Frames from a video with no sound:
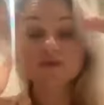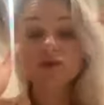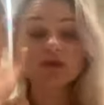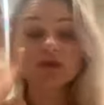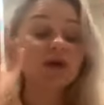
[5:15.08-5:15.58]
was
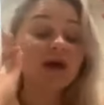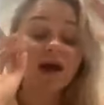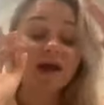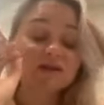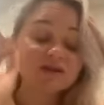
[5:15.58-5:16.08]
not enjoying it.
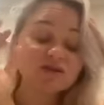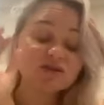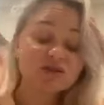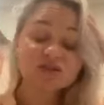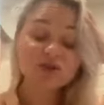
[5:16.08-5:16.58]
I
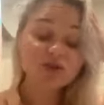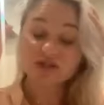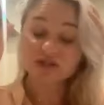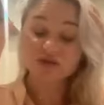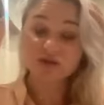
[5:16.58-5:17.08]
just know
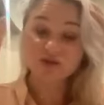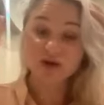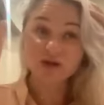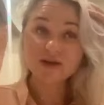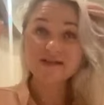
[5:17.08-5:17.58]
she's not
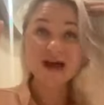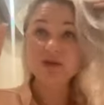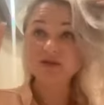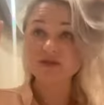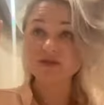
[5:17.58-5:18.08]
enjoying it. You can
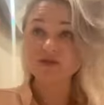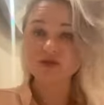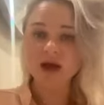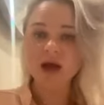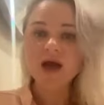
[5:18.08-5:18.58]
tell she's not
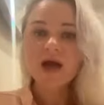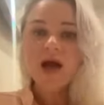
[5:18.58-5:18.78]
enjoying it.